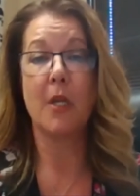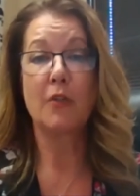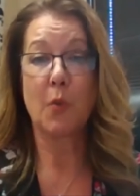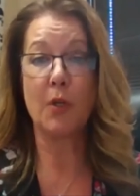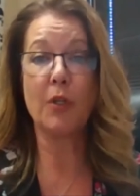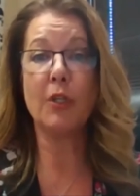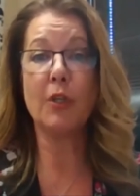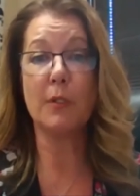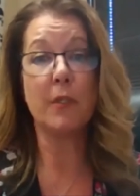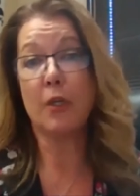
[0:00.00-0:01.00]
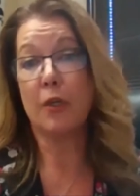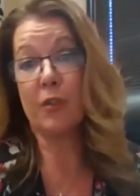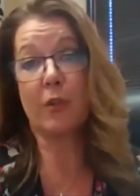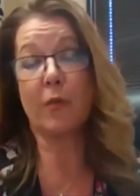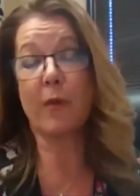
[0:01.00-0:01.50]
So what you're going to do is you're
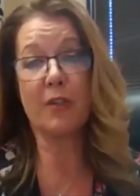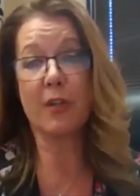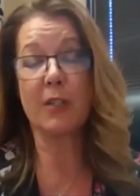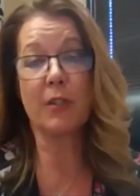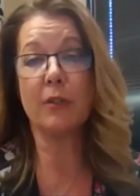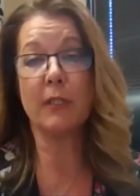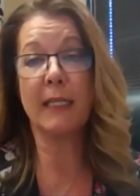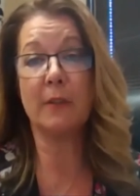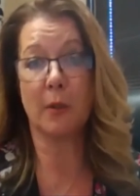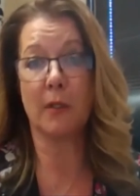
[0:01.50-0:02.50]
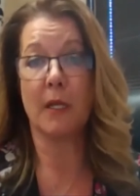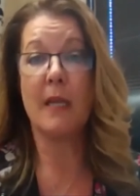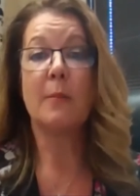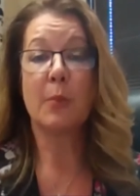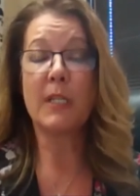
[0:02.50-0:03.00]
just going to write a check to your landlord.
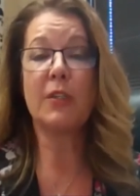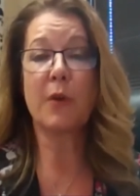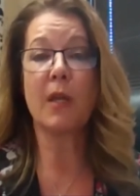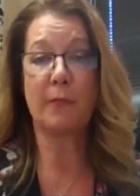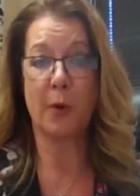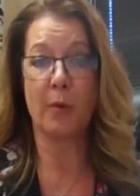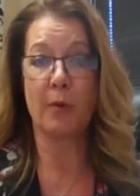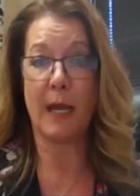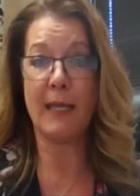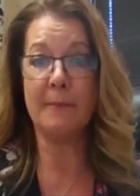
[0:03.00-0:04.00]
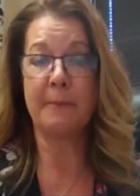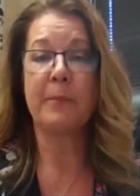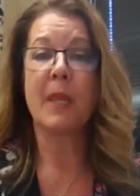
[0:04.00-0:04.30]
Pretty straightforward, right?